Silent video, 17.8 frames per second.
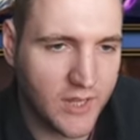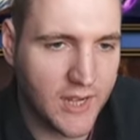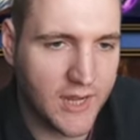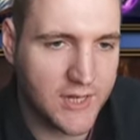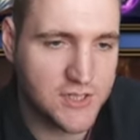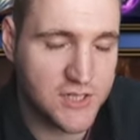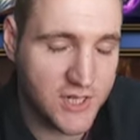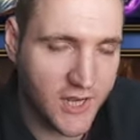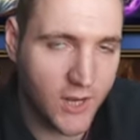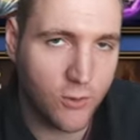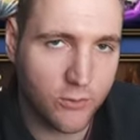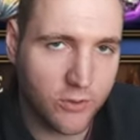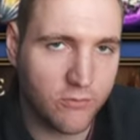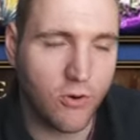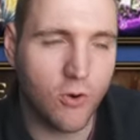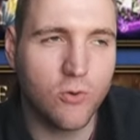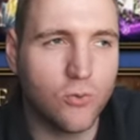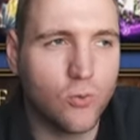and she held
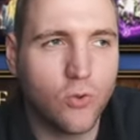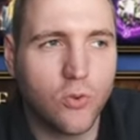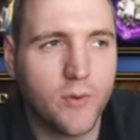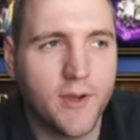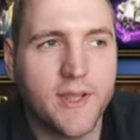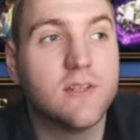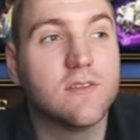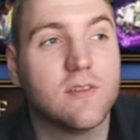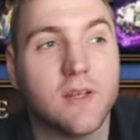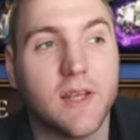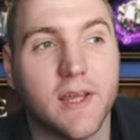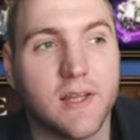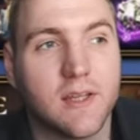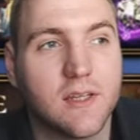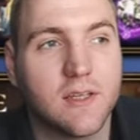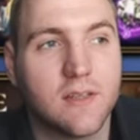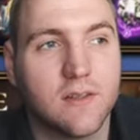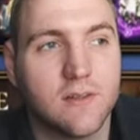her own all the way into,
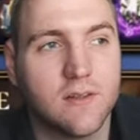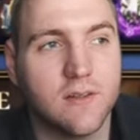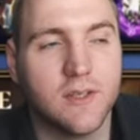like,